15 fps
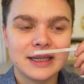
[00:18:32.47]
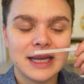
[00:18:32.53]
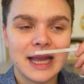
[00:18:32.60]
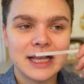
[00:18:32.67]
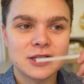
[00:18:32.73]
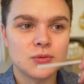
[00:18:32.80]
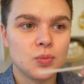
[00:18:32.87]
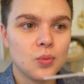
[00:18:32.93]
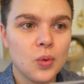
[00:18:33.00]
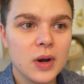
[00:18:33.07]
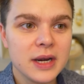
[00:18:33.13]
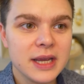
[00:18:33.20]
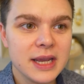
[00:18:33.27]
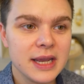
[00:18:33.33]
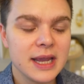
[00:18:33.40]
it's
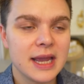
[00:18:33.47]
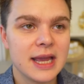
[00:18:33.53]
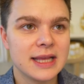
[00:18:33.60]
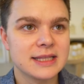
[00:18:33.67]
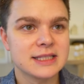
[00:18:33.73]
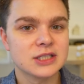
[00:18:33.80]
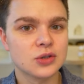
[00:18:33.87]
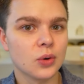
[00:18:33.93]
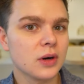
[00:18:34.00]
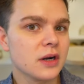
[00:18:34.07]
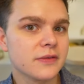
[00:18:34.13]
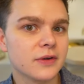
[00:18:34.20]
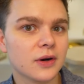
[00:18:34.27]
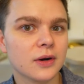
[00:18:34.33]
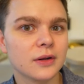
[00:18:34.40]
woody, it's sort
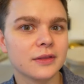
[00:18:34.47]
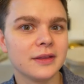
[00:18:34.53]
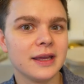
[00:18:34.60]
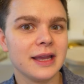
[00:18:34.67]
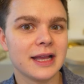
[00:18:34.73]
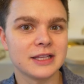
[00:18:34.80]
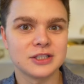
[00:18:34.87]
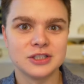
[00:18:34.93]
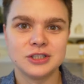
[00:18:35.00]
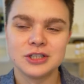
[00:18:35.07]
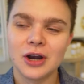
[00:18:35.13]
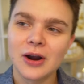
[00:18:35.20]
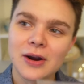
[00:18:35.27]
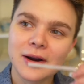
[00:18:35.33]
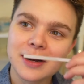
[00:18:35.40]
of earthy, it's
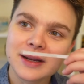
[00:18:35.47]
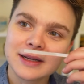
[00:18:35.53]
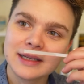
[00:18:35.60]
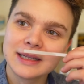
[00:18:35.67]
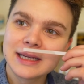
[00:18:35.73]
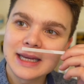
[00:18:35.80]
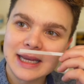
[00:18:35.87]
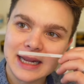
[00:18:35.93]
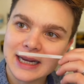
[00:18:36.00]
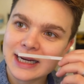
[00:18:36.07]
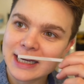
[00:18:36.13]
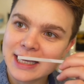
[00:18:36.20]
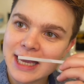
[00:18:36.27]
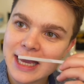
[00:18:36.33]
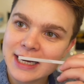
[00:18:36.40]
dark. It
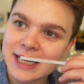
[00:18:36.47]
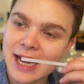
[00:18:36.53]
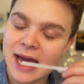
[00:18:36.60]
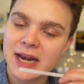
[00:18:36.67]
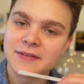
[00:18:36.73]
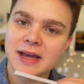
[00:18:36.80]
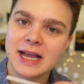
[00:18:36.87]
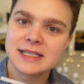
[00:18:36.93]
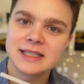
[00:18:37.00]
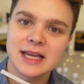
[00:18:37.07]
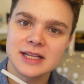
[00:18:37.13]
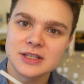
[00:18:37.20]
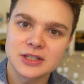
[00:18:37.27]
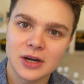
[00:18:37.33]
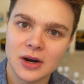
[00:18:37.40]
again kind of has
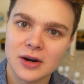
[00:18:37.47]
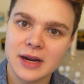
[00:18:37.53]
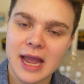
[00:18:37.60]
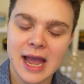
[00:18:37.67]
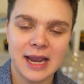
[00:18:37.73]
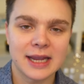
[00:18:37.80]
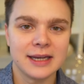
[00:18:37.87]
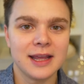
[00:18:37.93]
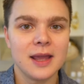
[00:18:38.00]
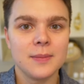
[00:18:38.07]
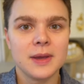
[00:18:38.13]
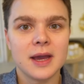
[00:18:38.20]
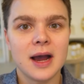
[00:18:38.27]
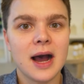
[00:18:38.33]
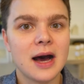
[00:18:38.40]
that dark
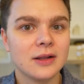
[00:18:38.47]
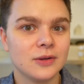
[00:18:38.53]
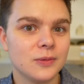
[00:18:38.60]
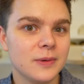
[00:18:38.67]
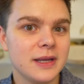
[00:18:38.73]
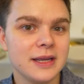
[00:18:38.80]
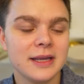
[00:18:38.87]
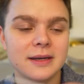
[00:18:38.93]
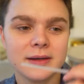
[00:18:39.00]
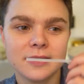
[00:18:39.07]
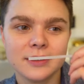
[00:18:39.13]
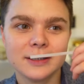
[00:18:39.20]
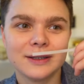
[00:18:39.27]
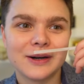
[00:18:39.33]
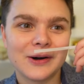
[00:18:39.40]
academia, Halloween
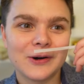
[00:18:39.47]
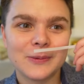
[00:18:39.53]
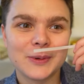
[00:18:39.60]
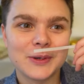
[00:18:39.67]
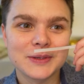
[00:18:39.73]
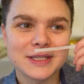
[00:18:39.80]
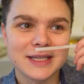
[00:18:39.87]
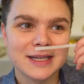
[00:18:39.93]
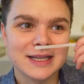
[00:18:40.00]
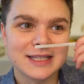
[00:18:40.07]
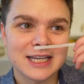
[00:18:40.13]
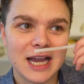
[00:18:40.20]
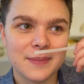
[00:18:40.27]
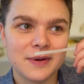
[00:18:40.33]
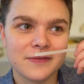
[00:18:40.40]
almost
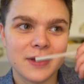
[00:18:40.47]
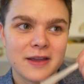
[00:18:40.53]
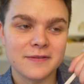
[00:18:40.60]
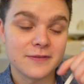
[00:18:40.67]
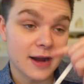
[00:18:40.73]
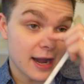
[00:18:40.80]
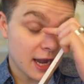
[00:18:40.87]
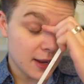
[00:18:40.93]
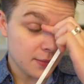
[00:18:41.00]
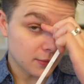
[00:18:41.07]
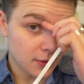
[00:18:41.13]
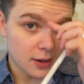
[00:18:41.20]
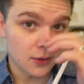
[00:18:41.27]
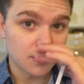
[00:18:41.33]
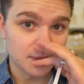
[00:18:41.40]
type of a vibe.
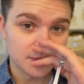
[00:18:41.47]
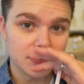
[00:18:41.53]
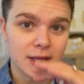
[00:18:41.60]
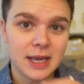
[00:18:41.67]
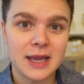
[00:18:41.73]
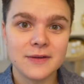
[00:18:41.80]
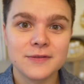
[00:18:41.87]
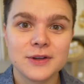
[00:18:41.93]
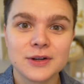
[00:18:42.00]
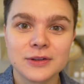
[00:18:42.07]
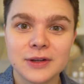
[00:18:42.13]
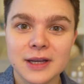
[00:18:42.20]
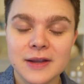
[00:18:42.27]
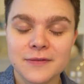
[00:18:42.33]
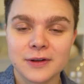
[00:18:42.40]
Well, if you're
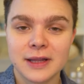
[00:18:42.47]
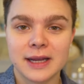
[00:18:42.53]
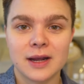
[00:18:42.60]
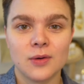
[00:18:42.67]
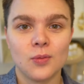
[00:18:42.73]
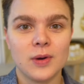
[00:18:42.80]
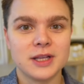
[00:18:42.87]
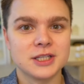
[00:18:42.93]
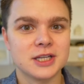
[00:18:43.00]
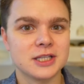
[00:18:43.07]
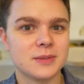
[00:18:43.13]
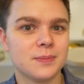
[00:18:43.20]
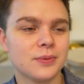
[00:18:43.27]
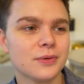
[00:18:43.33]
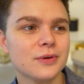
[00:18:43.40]
looking for like a witch's
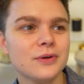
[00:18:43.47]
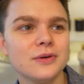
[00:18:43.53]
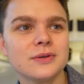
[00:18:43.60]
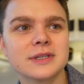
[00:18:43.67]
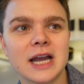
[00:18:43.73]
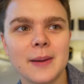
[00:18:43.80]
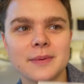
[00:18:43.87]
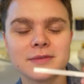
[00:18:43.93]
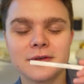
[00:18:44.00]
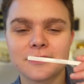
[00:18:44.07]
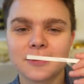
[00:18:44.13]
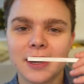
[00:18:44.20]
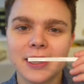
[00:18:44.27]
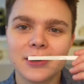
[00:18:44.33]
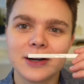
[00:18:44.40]
brew type of a
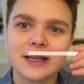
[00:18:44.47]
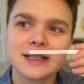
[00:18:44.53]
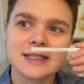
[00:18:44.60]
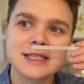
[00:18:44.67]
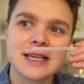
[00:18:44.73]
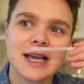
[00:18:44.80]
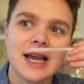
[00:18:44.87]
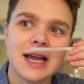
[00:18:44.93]
fragrance,